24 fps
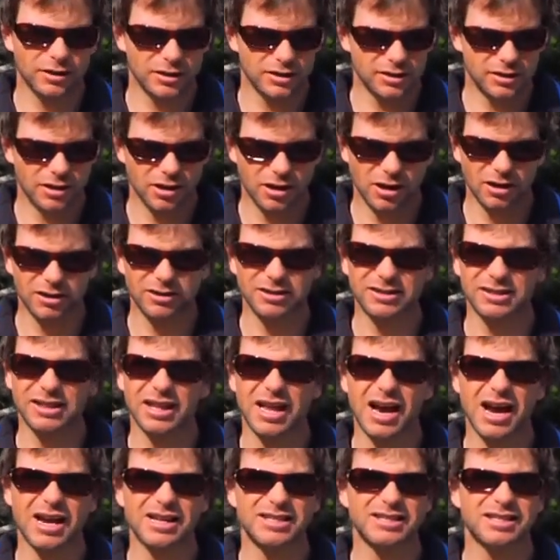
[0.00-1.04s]
These goggles
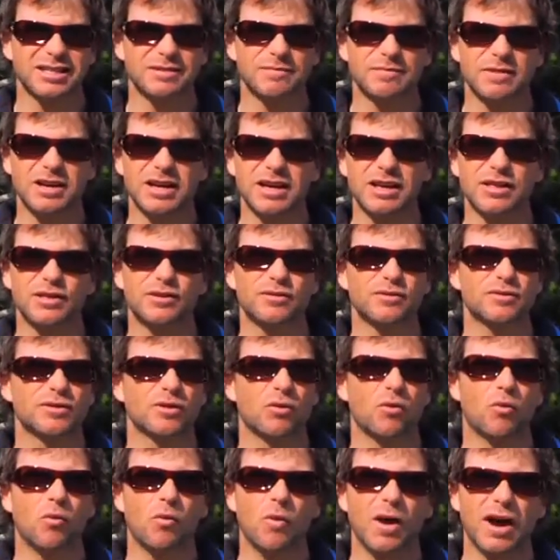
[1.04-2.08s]
lasted me through
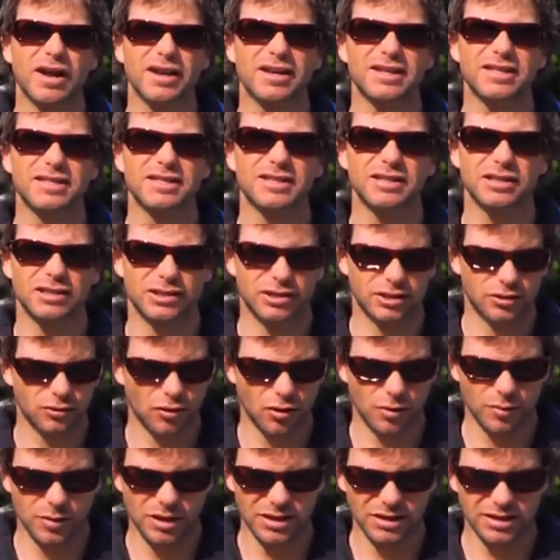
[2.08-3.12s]
the wettest,
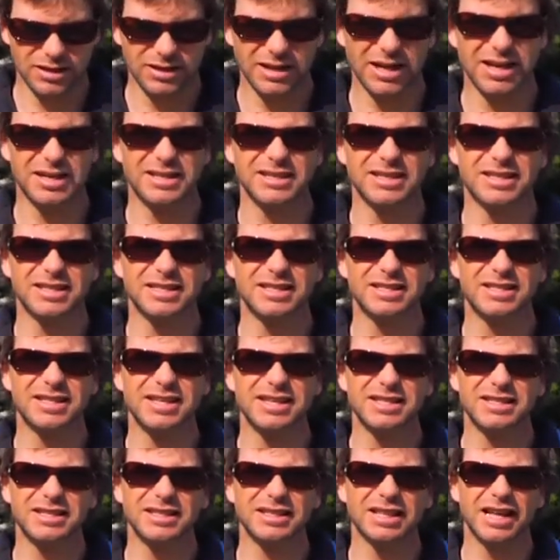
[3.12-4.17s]
stormiest days of the
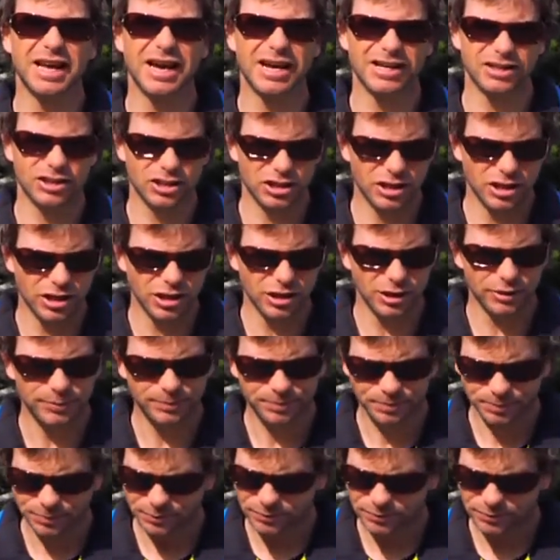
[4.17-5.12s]
season last year.